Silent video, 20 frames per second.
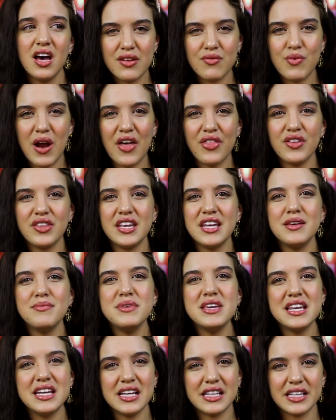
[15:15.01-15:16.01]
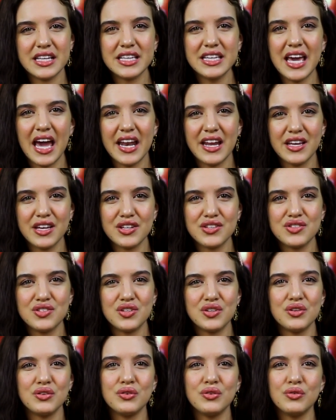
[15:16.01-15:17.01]
rather than immediately getting
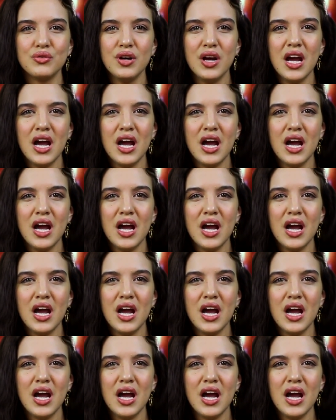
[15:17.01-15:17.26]
into